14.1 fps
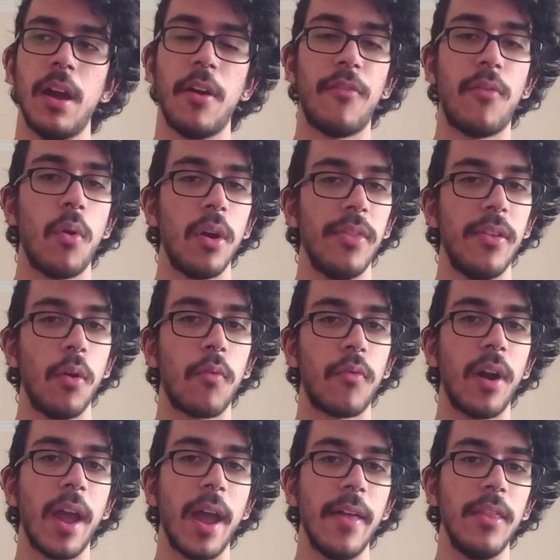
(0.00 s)
avoid the
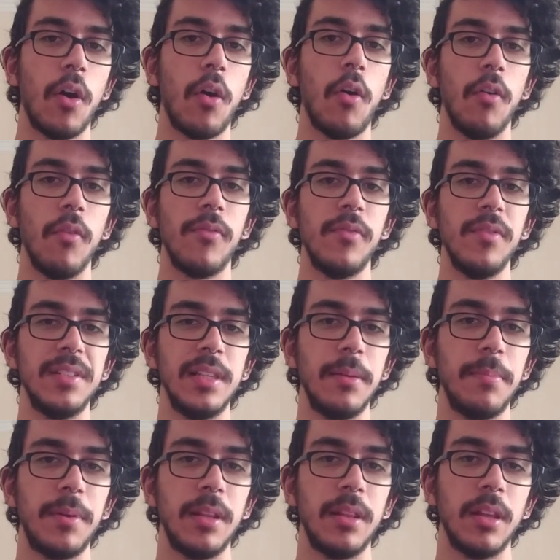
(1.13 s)
overhead of
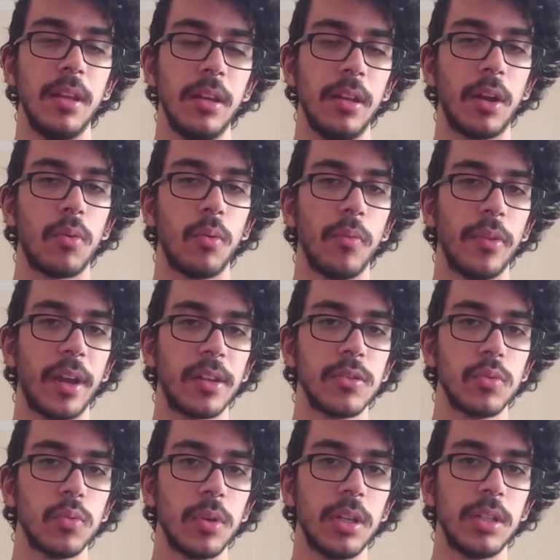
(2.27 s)
sleeping and the
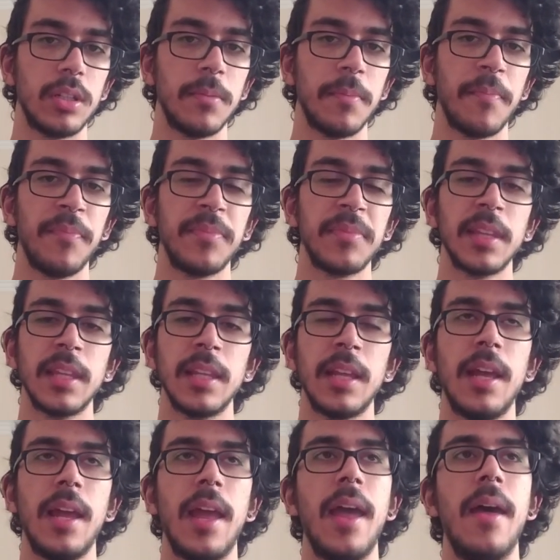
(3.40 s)
context switch.
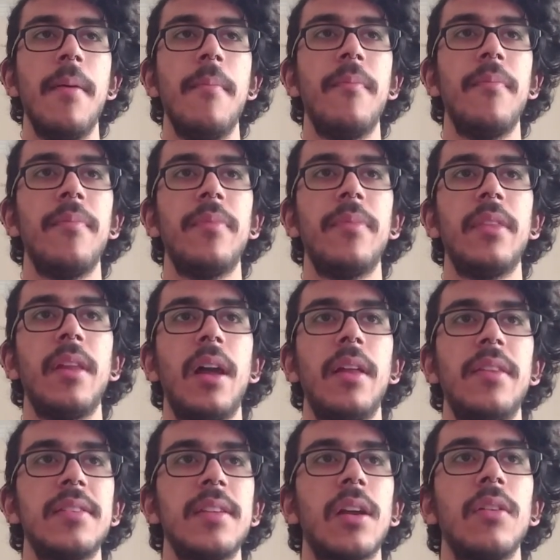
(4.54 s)
And
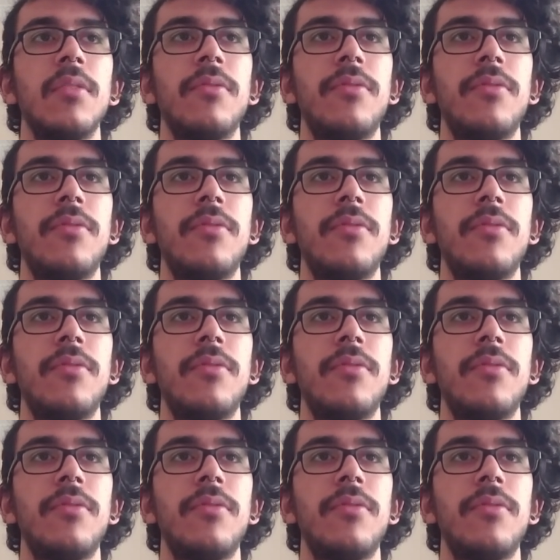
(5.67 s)
the second